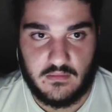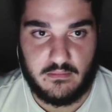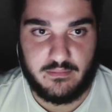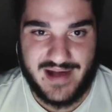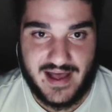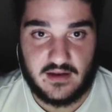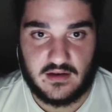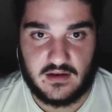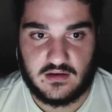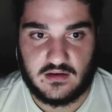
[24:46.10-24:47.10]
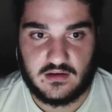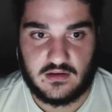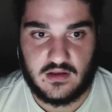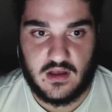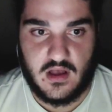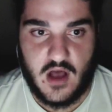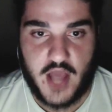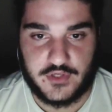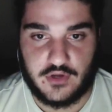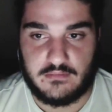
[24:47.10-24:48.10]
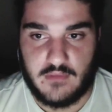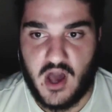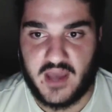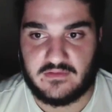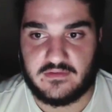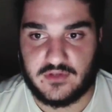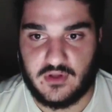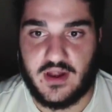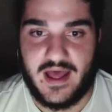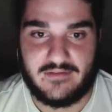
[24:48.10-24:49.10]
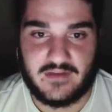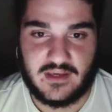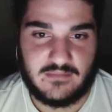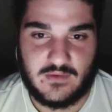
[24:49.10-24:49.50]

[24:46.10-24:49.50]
But I don't mind not having him.